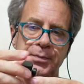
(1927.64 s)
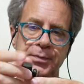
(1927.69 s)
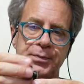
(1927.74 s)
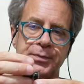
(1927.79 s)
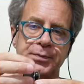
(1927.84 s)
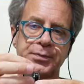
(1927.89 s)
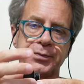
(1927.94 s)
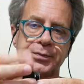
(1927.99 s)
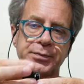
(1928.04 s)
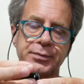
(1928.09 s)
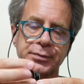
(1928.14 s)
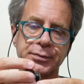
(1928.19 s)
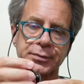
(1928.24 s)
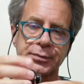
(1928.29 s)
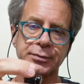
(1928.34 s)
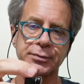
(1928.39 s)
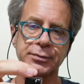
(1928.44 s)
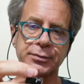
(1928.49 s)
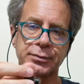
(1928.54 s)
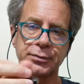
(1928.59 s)

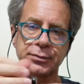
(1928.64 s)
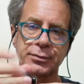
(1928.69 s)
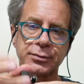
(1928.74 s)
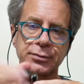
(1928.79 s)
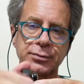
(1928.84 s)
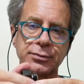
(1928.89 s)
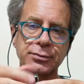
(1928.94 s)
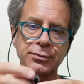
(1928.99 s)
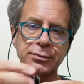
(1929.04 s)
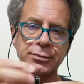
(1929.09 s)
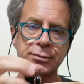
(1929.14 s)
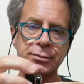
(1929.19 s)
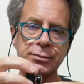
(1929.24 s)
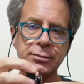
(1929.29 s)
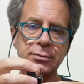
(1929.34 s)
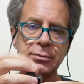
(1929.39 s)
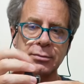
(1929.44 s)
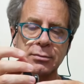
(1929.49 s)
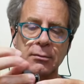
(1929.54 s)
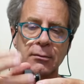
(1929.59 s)

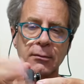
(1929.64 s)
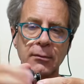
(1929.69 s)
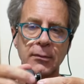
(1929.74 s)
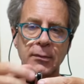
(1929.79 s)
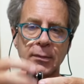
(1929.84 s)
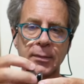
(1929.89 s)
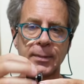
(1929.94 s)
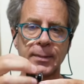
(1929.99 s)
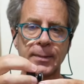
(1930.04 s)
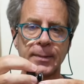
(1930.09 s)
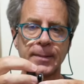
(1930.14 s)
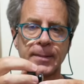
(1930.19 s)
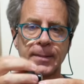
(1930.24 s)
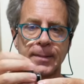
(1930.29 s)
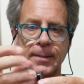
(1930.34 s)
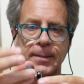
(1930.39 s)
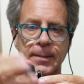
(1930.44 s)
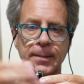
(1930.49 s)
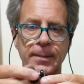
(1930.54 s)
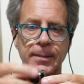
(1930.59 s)

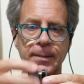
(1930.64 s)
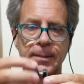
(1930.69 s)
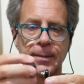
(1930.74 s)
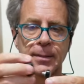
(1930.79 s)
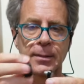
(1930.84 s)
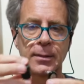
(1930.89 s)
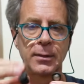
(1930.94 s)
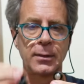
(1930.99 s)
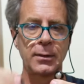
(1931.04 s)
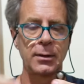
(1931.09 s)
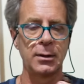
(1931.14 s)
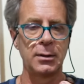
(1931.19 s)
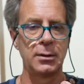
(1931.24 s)
(silence)